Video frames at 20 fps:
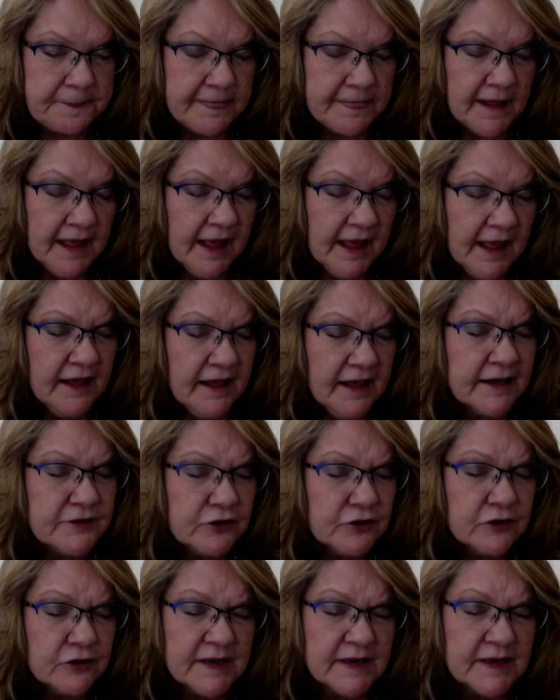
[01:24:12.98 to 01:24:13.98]
And I
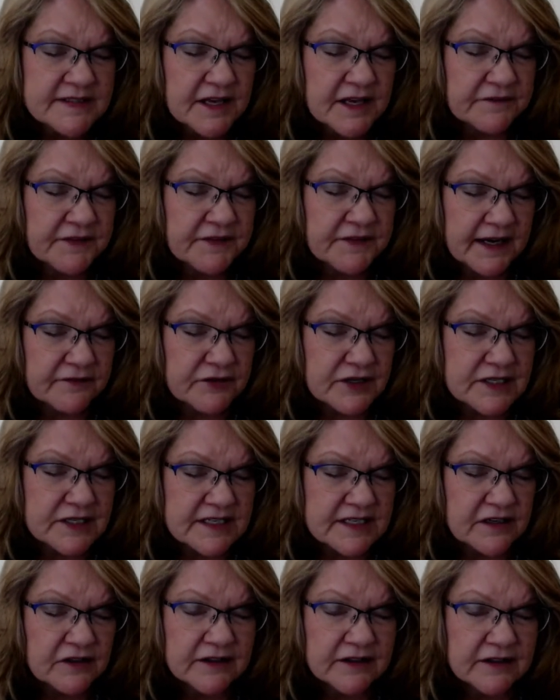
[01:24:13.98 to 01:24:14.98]
told myself that every
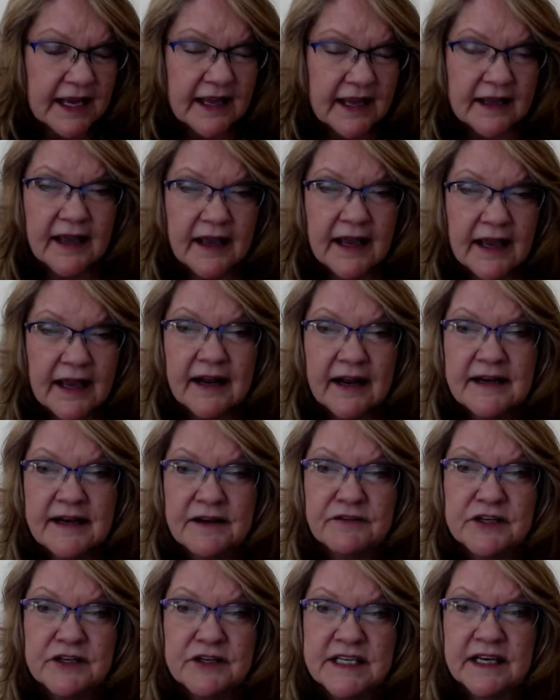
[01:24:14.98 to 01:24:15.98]
single day, and I
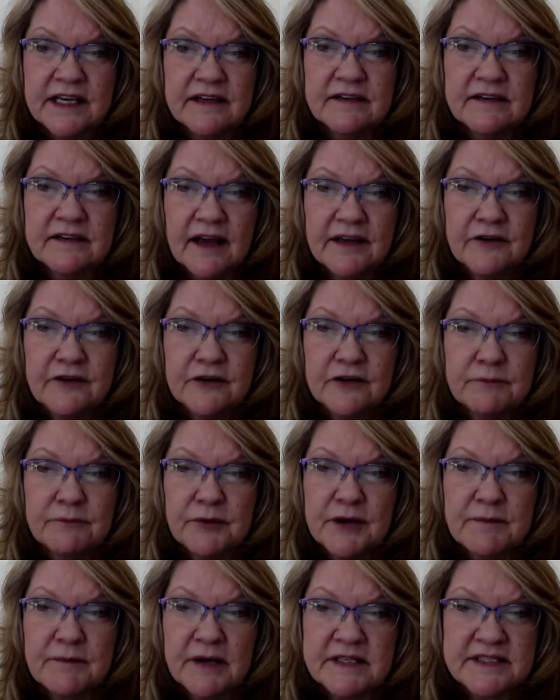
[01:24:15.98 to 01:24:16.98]
never did. I couldn't bring
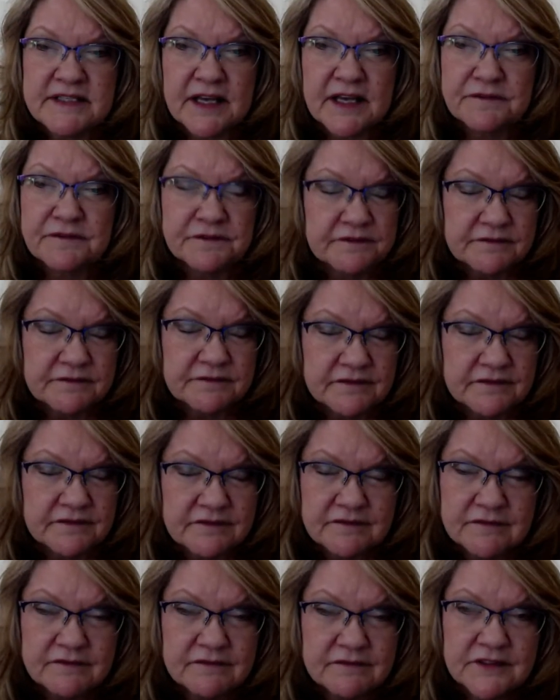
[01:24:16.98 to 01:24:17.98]
myself
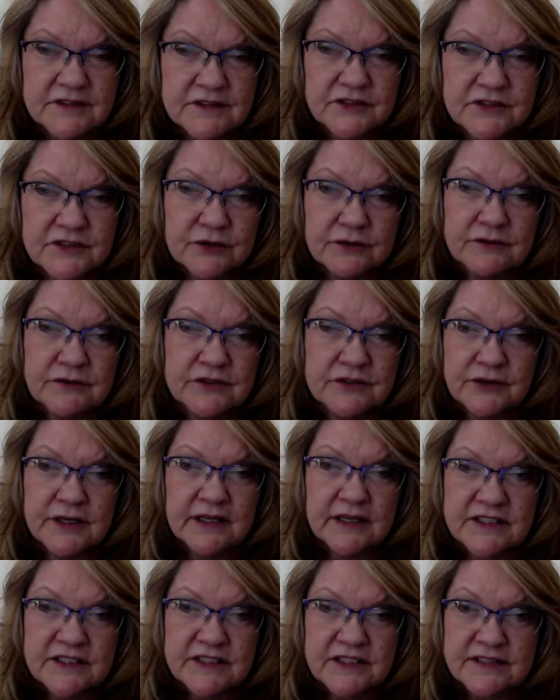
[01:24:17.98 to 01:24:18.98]
to do it, and
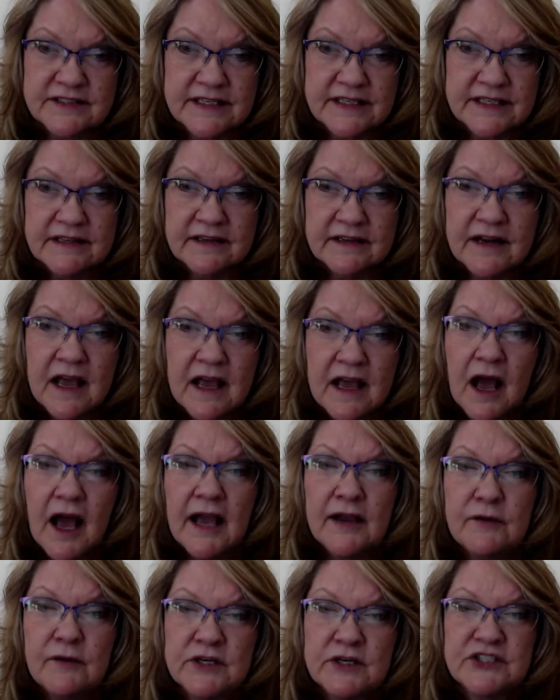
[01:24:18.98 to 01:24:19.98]
I just didn't.
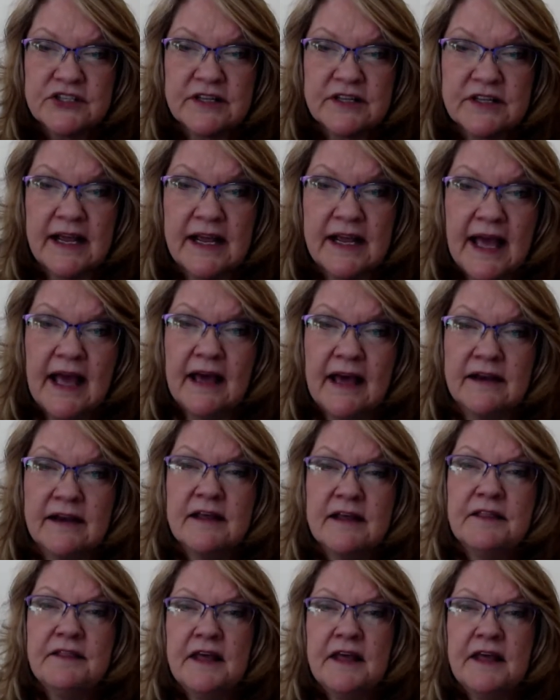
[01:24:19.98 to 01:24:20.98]
I wish that I had.
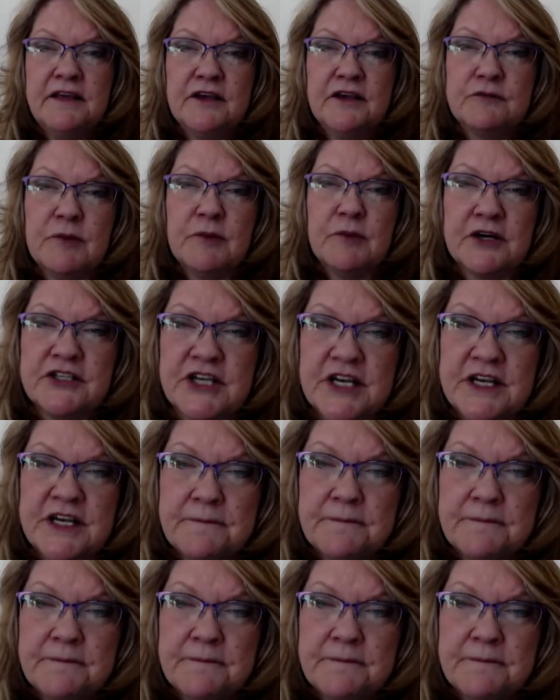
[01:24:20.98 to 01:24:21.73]
Thank you, Bargie.